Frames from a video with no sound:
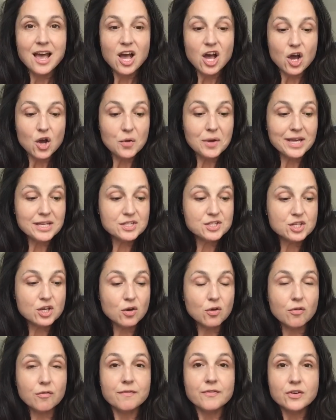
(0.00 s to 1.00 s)
Okay,
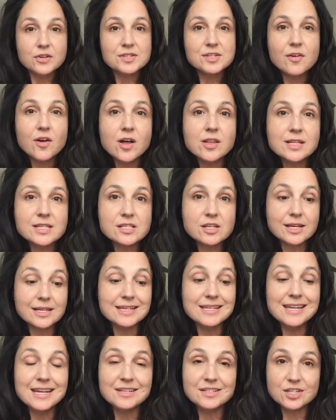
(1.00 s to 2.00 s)
so first of all, let's look at
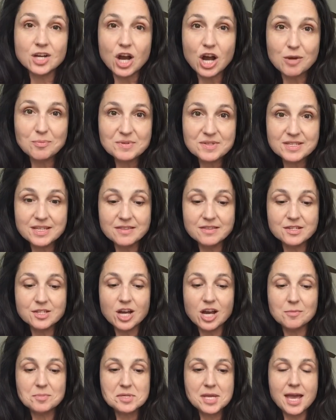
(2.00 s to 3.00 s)
knit tops in the
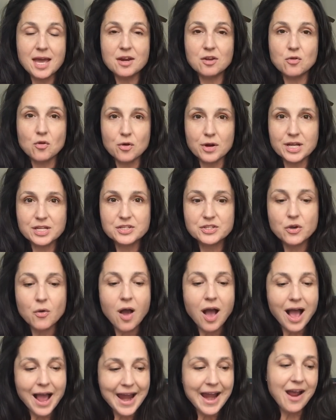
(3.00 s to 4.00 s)
tops category. So
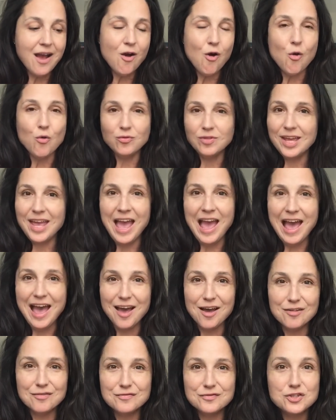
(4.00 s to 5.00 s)
I only
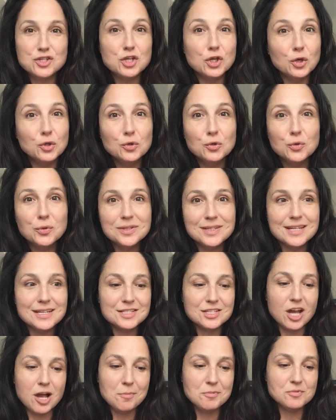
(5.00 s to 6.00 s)
have two knit
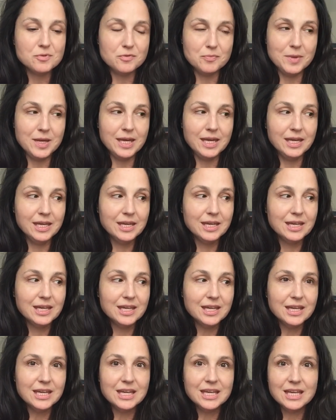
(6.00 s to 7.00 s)
tops with me
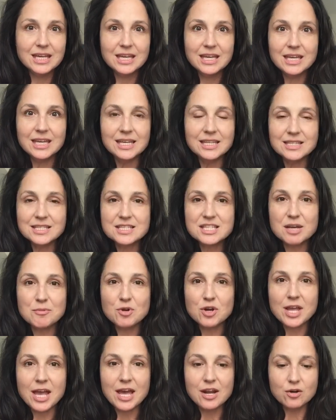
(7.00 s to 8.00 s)
in the summer
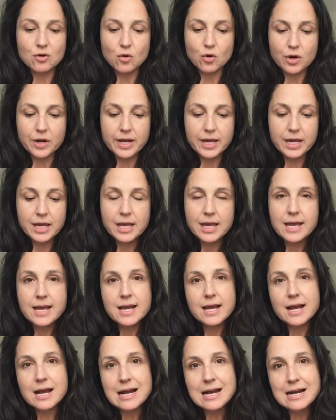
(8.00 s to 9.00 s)
category.
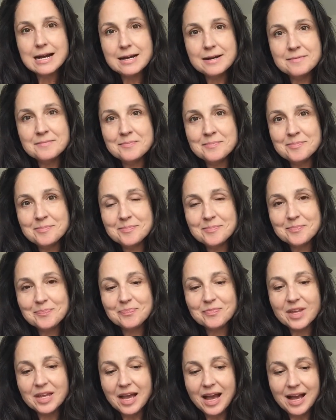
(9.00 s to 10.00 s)

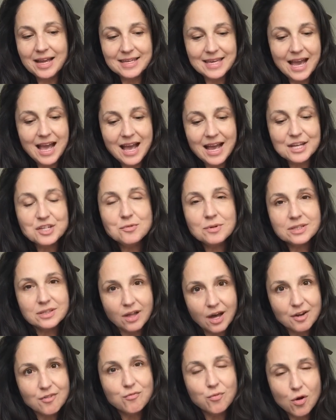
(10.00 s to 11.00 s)
I do a
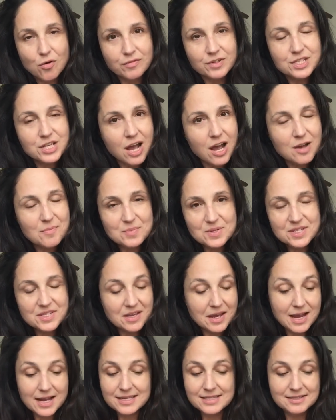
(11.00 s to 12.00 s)
lot of woven tops.
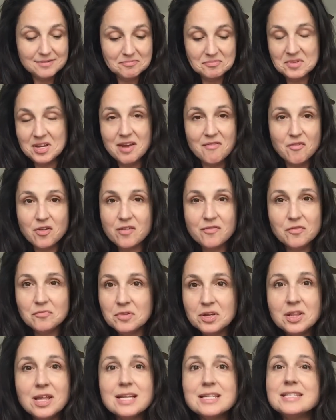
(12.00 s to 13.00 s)
I never even
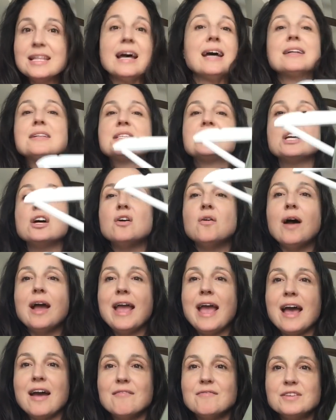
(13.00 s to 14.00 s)
realized that. So I
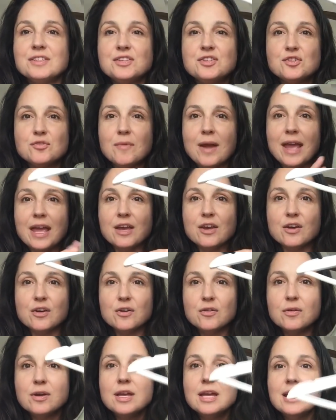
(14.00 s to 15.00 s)
have this
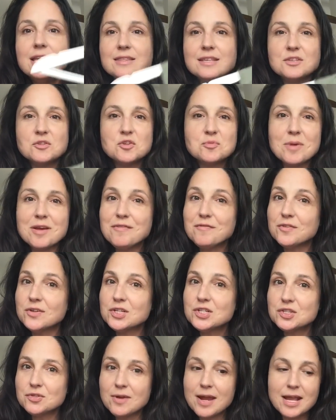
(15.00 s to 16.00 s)
Durango. This was my
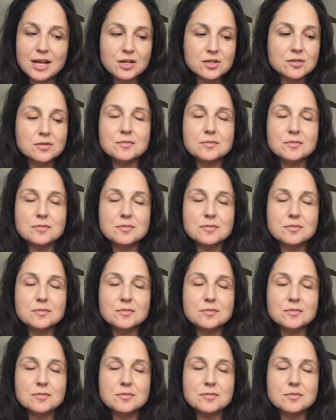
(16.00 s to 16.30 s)
first Durango. It